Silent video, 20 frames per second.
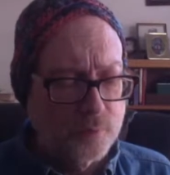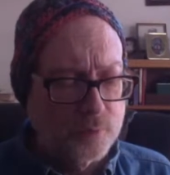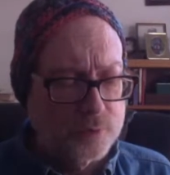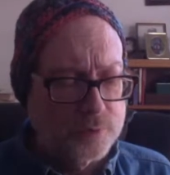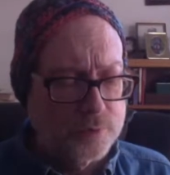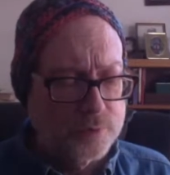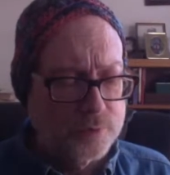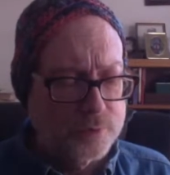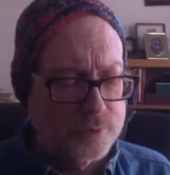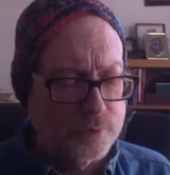
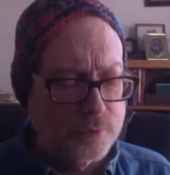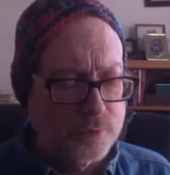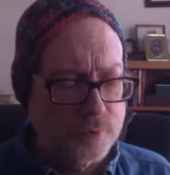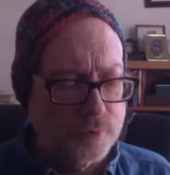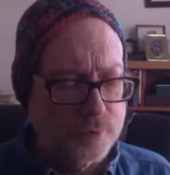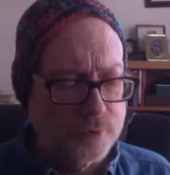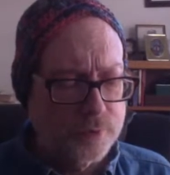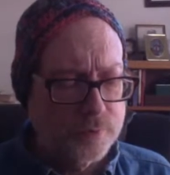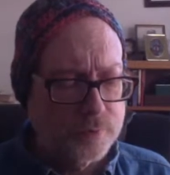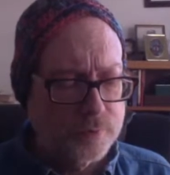
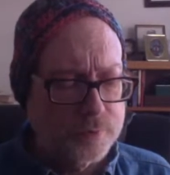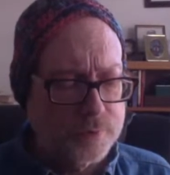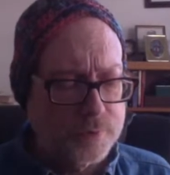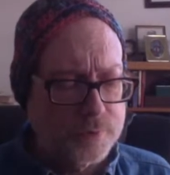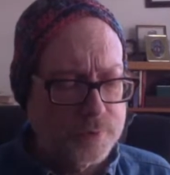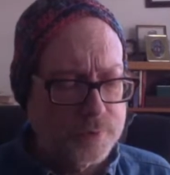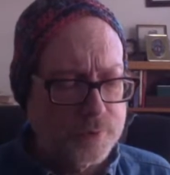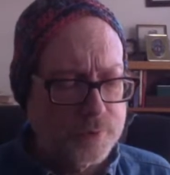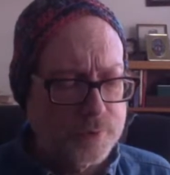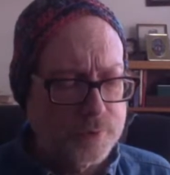
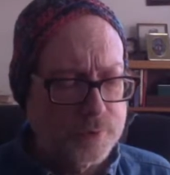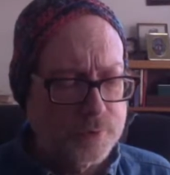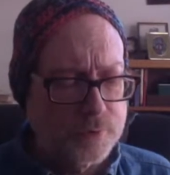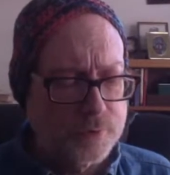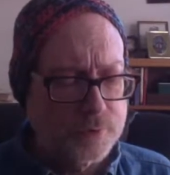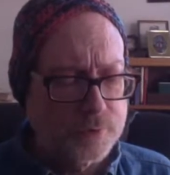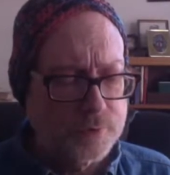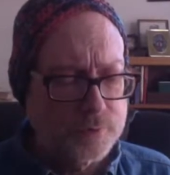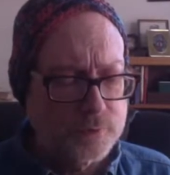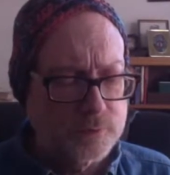tutorials
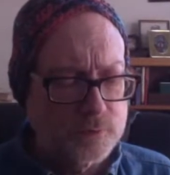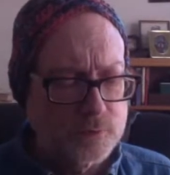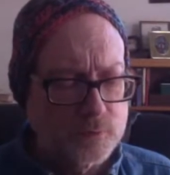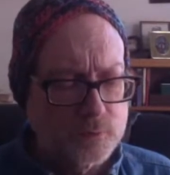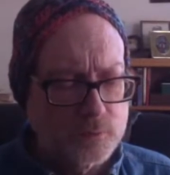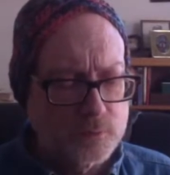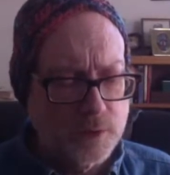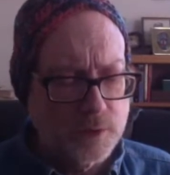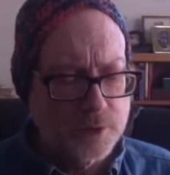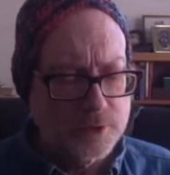
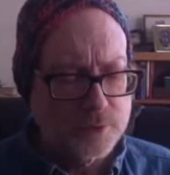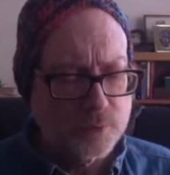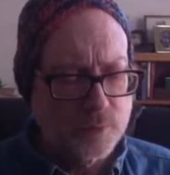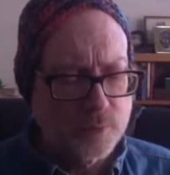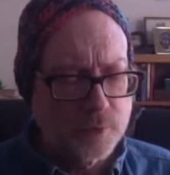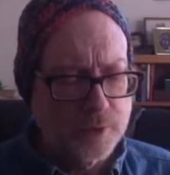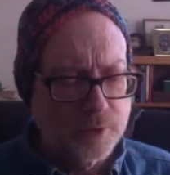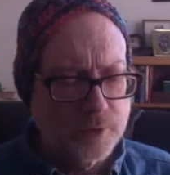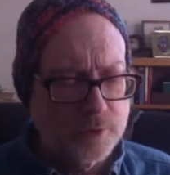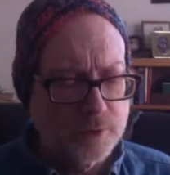as
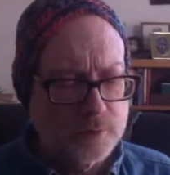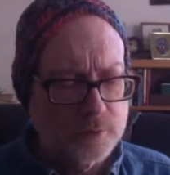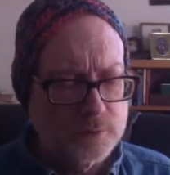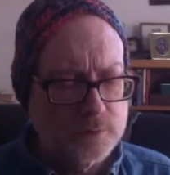well.